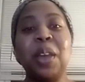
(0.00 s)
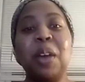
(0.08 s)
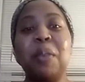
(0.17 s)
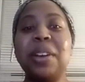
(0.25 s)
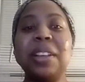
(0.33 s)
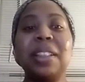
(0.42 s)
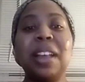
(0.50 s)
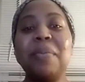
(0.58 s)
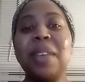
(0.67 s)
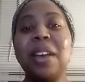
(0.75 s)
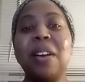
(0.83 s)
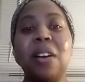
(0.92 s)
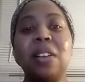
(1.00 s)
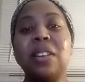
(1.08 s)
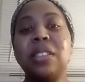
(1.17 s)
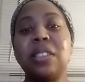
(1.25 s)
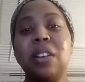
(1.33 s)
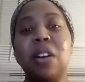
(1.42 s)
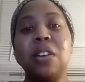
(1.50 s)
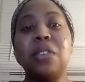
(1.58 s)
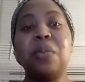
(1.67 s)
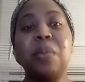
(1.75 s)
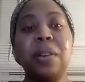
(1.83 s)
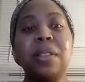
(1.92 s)
Wouldn't that make all our scars
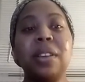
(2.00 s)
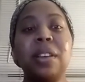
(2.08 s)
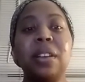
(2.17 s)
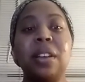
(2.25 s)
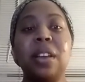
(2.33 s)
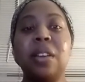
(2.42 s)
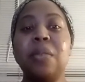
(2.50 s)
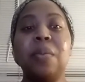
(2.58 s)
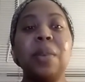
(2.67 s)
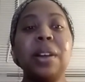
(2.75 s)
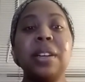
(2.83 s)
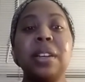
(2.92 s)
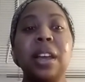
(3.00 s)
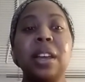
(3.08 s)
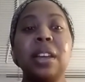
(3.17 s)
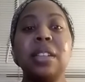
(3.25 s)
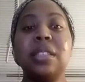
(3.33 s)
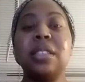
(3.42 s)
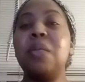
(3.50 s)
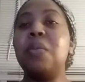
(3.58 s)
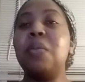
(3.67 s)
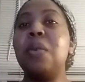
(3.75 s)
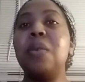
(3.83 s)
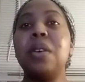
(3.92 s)
worth it if one day in some
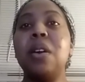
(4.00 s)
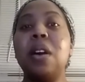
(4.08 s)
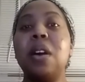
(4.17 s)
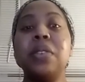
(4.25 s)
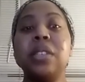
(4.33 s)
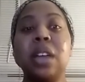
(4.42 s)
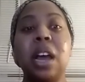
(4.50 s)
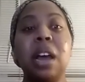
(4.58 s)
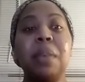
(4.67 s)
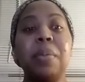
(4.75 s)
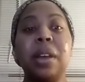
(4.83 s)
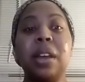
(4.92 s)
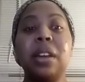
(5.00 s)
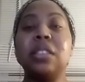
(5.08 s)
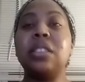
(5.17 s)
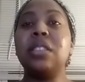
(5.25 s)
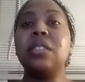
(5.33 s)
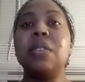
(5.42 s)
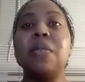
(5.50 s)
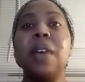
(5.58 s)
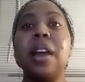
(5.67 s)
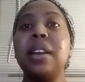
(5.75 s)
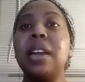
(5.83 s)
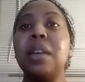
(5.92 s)
woke coffee shop in a
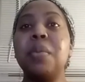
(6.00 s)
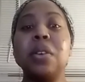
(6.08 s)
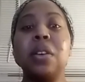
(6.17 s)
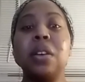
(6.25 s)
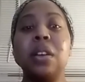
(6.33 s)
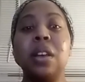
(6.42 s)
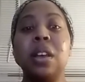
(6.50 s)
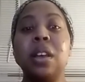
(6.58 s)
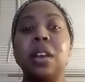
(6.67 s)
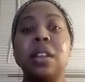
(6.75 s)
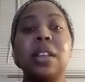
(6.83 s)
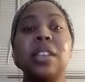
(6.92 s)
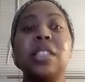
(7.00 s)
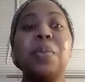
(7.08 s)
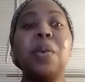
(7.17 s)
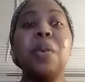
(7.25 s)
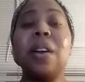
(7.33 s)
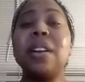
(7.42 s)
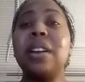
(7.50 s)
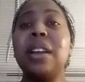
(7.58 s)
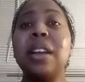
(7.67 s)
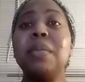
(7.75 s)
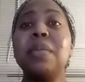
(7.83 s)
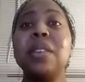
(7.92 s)
gentrified neighborhood, they spoke our
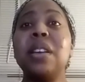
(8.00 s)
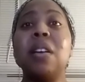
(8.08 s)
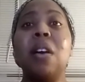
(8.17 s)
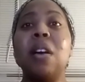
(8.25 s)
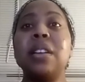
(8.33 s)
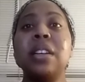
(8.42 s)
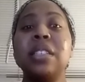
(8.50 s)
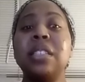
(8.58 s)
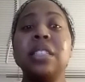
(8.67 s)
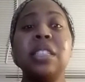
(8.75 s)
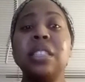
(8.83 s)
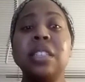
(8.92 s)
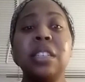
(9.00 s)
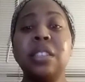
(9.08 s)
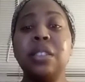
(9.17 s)
names and called us genius?